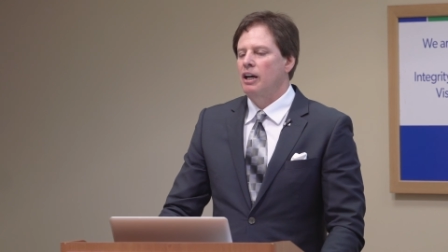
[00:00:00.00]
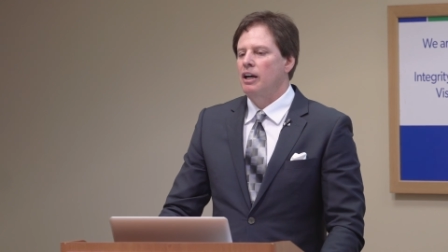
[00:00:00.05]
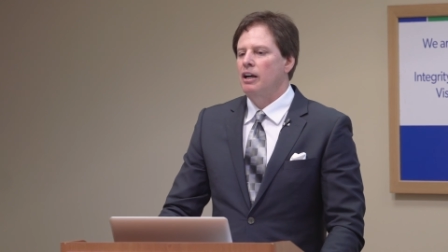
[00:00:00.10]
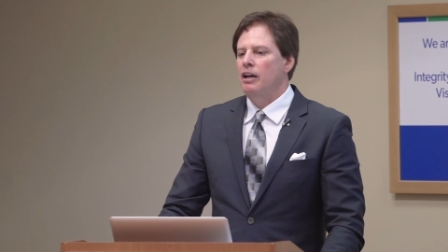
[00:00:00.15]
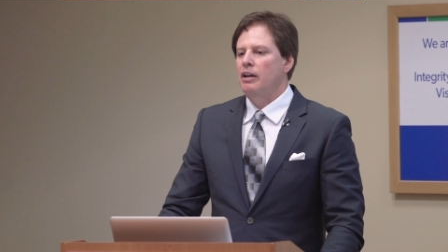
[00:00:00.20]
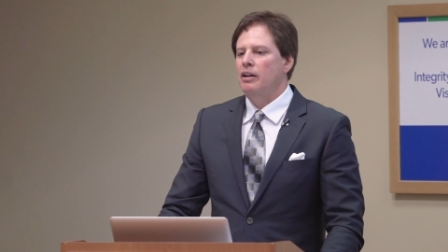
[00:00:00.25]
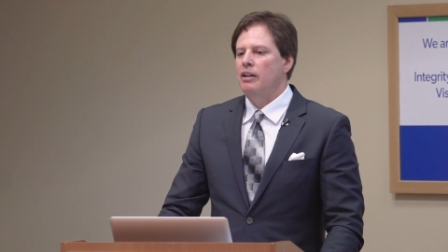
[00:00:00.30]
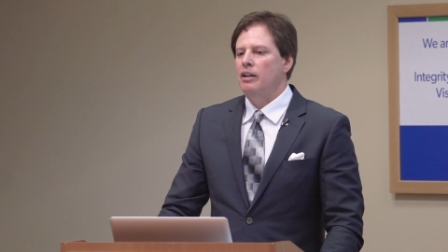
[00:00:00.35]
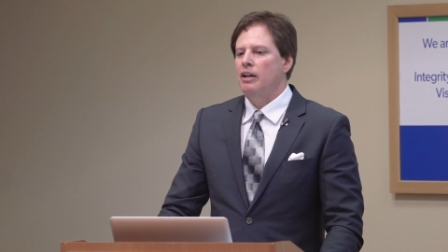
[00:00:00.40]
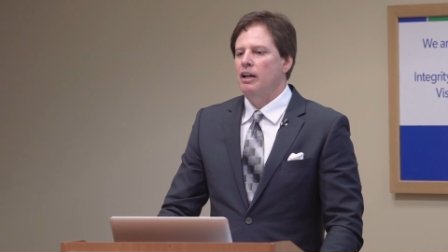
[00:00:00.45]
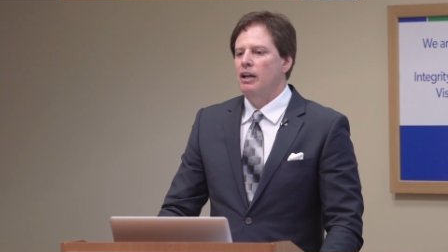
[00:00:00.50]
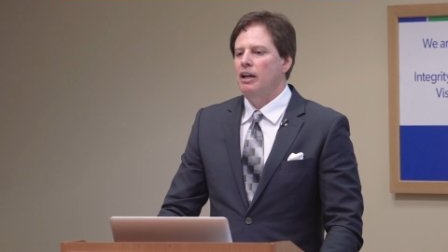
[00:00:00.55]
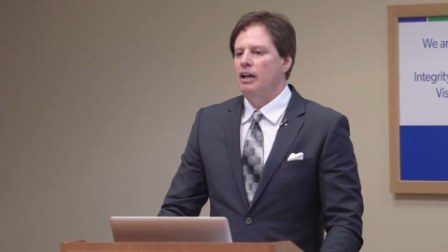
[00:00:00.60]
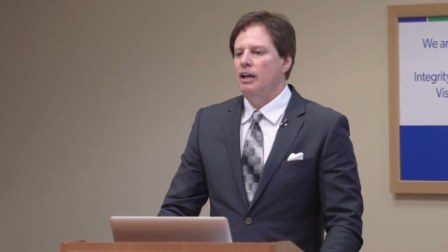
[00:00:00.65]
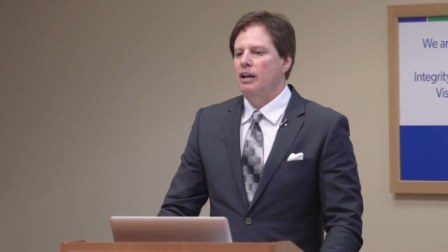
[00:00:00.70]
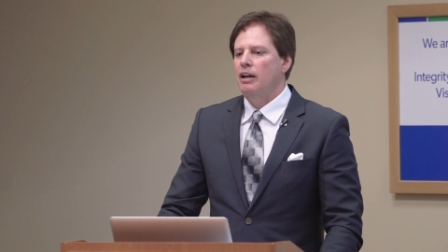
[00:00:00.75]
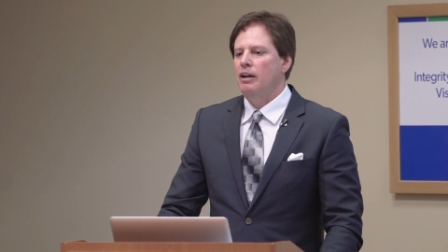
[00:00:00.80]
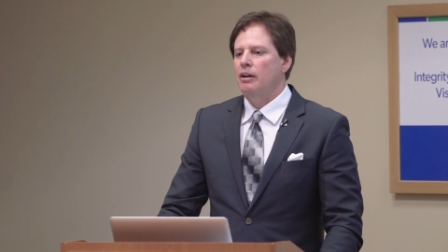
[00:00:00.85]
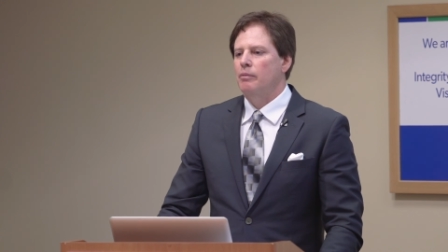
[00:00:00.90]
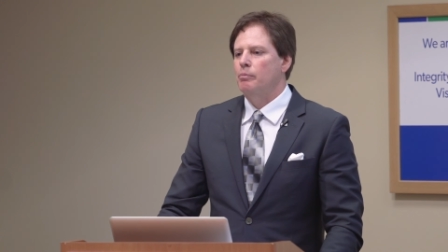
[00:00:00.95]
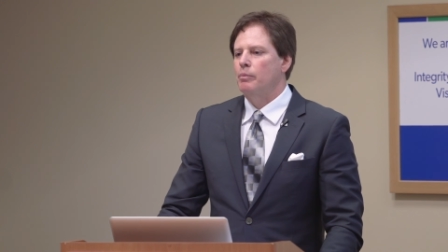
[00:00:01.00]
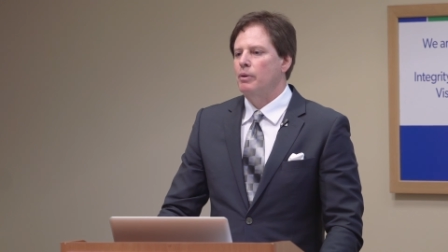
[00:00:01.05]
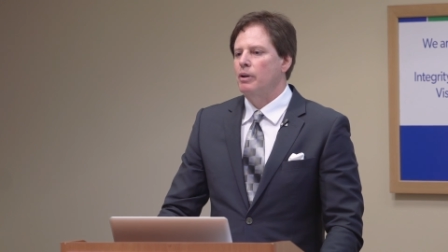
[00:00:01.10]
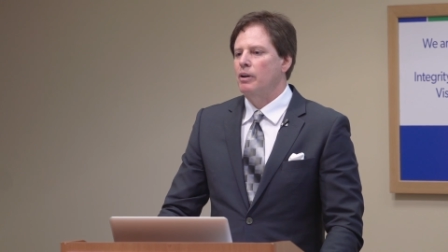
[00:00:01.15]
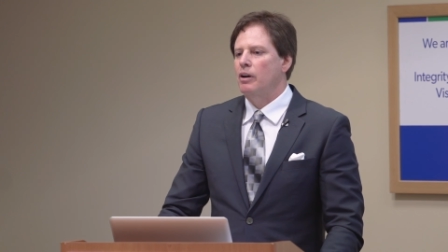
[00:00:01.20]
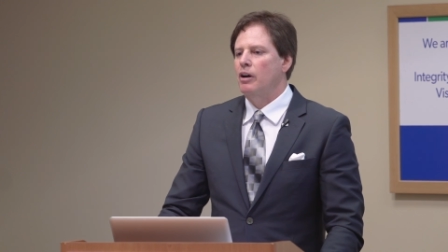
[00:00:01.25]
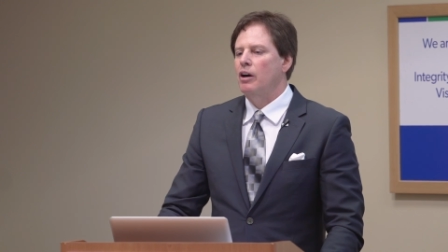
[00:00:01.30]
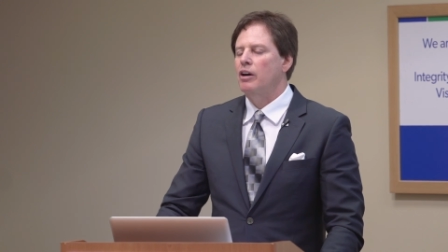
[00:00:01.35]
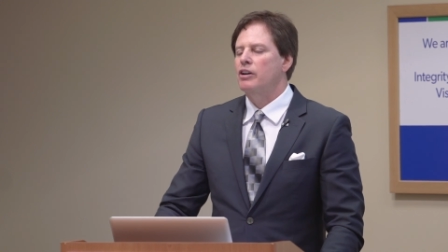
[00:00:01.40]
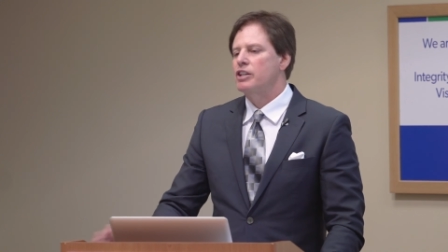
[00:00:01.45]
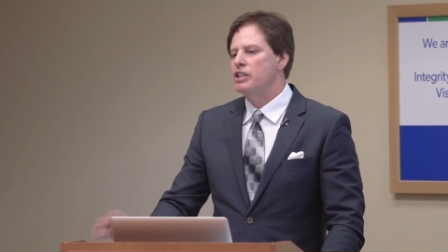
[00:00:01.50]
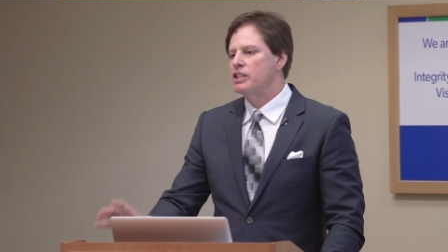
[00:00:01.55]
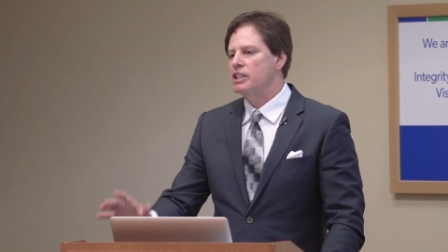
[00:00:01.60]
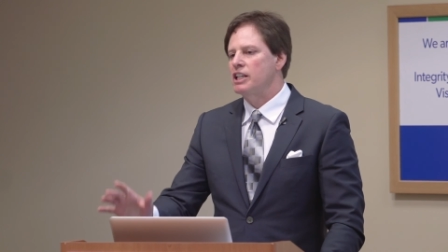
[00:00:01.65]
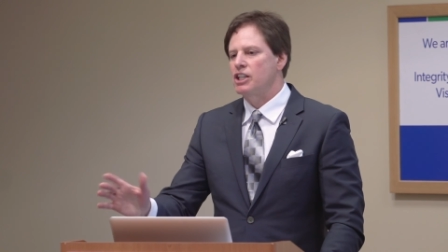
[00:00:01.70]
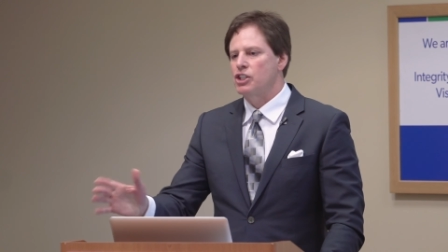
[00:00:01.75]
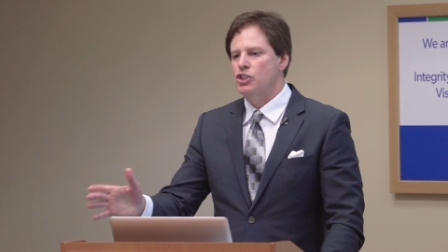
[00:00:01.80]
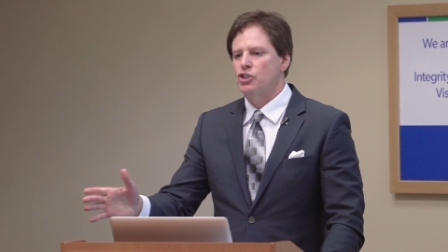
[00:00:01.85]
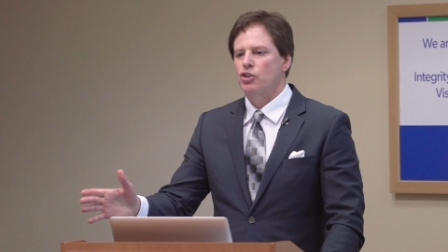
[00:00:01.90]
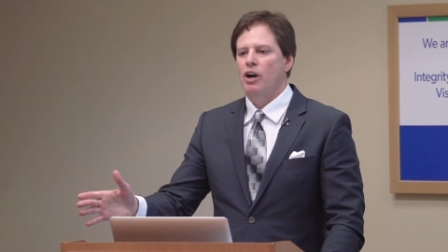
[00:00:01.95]
uh, uh, Heart
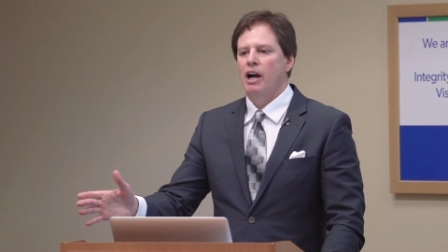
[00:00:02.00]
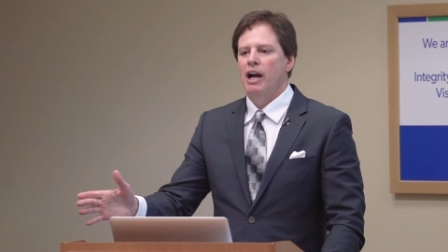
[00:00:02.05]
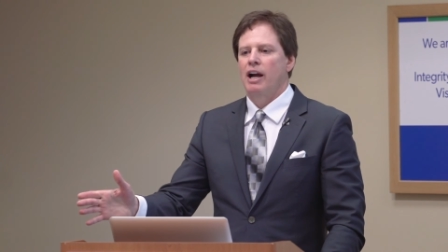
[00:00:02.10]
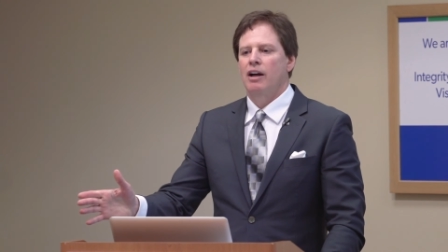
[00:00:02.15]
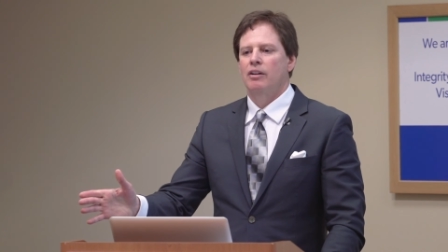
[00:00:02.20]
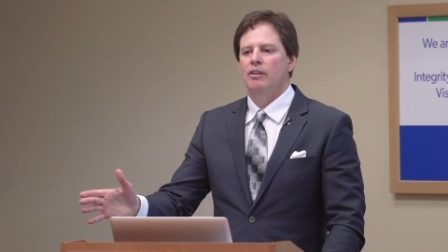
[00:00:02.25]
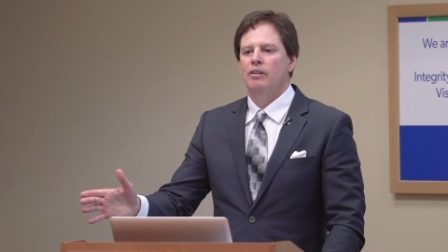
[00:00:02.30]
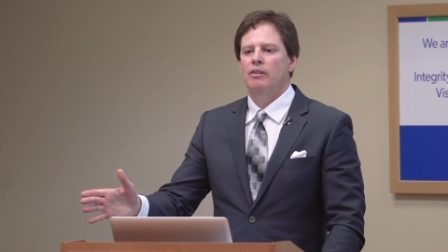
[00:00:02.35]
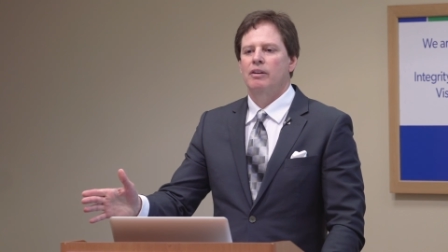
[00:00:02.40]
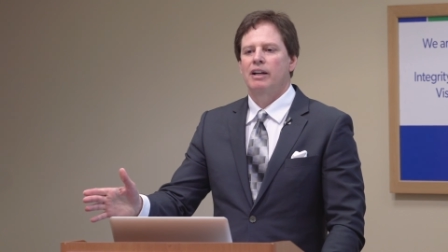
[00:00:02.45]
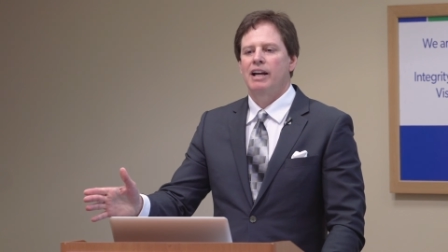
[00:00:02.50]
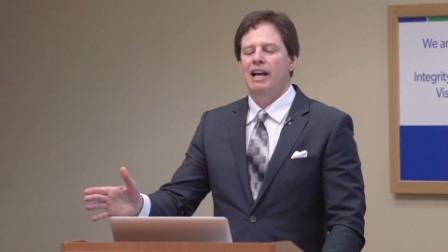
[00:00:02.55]
Disease Trial,